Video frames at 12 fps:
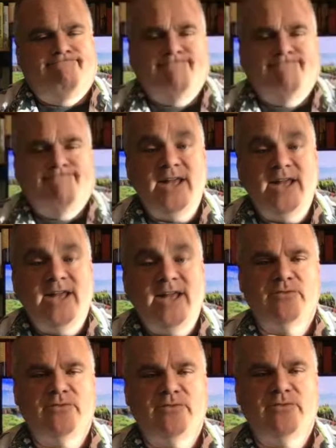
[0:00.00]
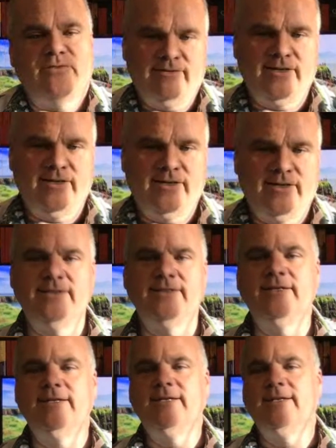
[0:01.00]
you do it for a living,
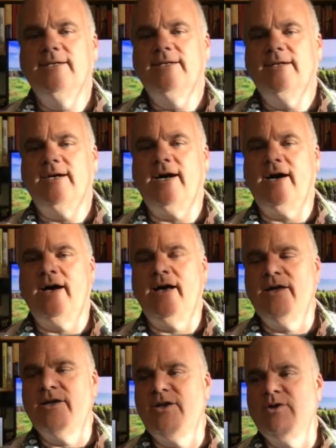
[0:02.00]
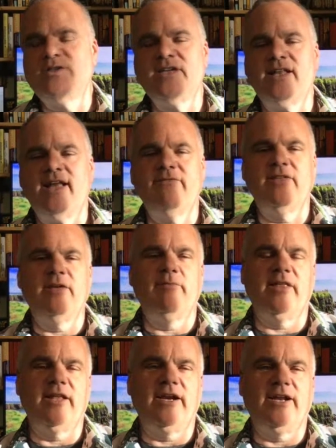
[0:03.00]
you still have the
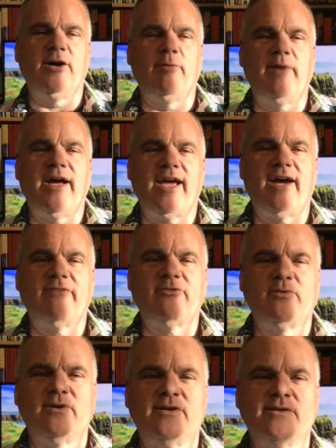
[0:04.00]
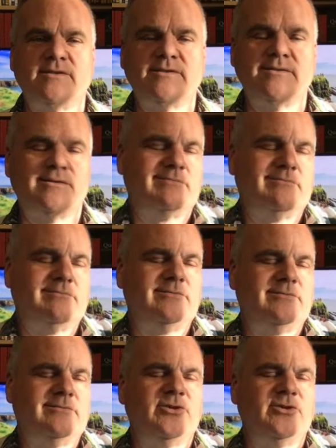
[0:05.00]
ability to go back afterwards and
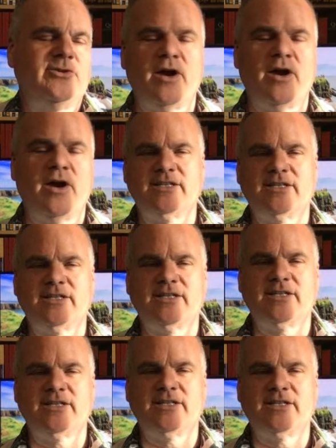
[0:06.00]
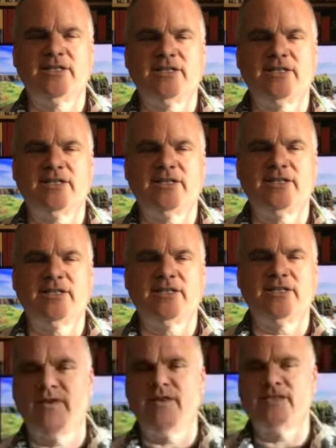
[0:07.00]
do a project at home and work on
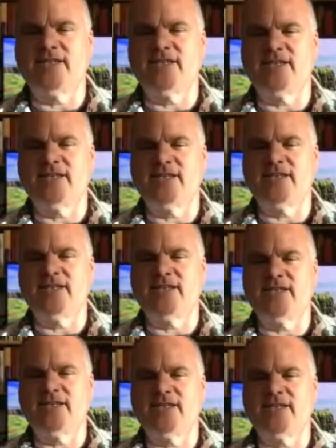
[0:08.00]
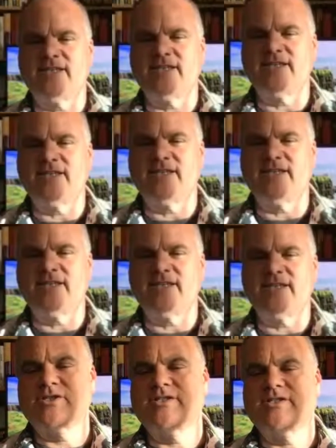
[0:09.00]
stuff on the side and teach
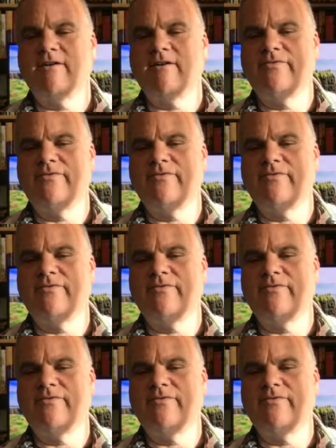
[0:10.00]
yourself